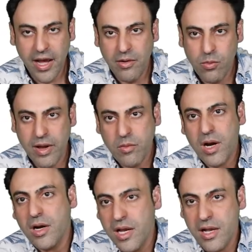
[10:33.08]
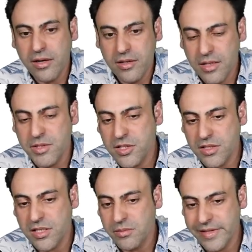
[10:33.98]
When we are here, let me just
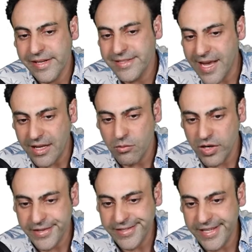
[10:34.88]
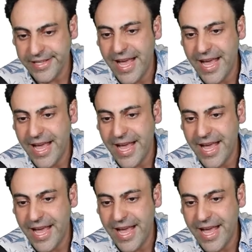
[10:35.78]
explain exactly what I said.